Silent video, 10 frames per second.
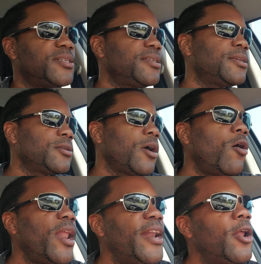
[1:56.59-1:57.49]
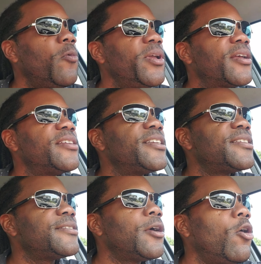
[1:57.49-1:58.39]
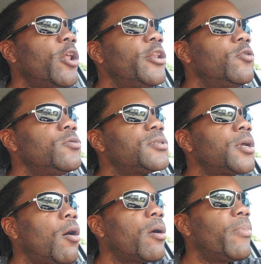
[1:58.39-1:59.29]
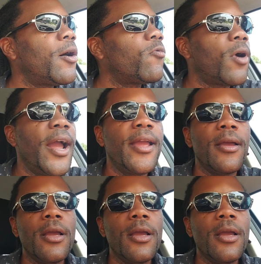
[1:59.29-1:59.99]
This is all they know because this is all the news talk about, right?